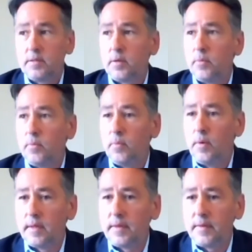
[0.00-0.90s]
So
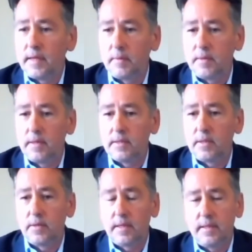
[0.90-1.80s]
one of the things we've done is to
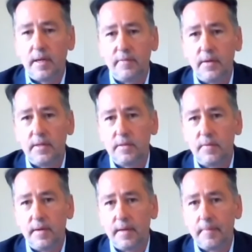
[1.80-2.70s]
look at
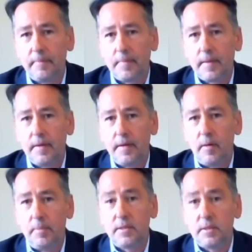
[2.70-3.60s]
diversifying
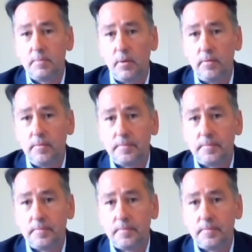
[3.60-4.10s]
our business model.